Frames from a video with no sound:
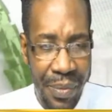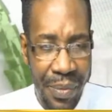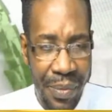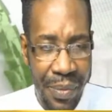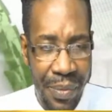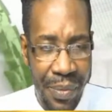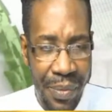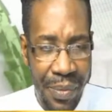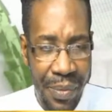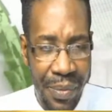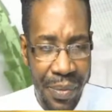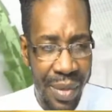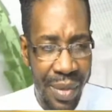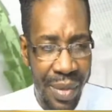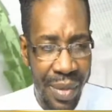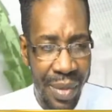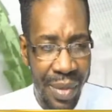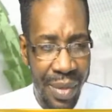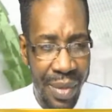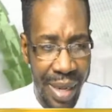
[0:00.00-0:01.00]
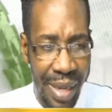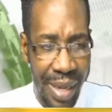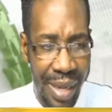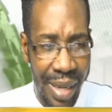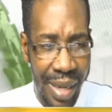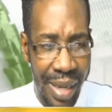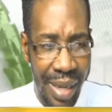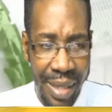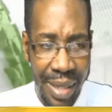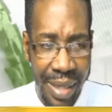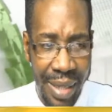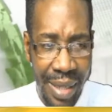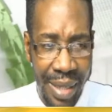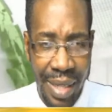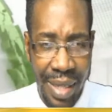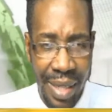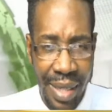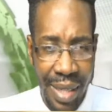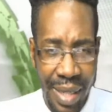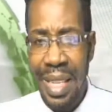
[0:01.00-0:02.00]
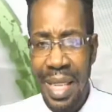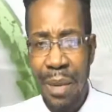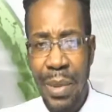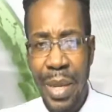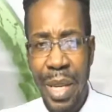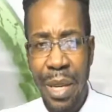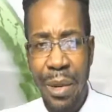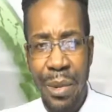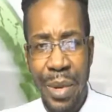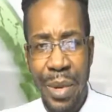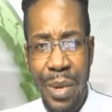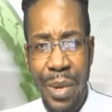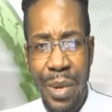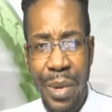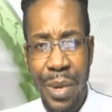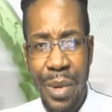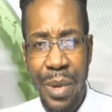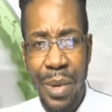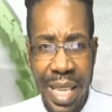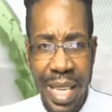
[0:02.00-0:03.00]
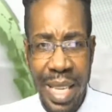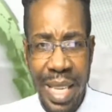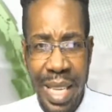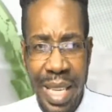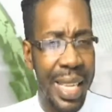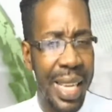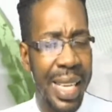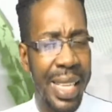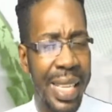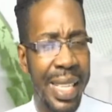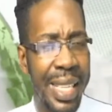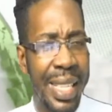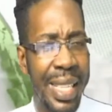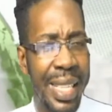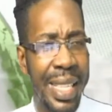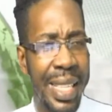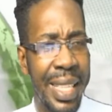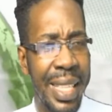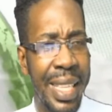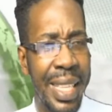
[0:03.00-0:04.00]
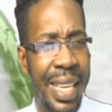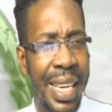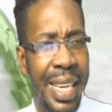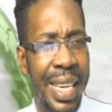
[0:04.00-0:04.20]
Right? This is not when you're reading things that